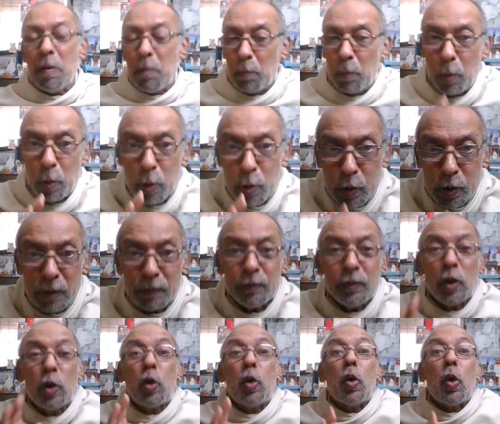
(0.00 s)
Most of
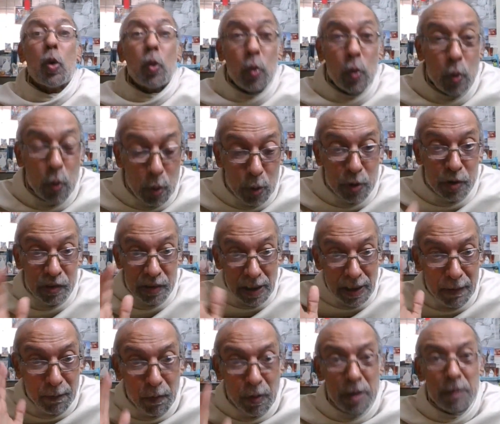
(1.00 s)
the
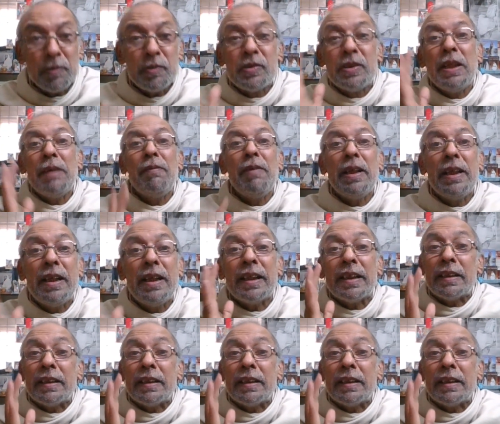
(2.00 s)
silkworms, they will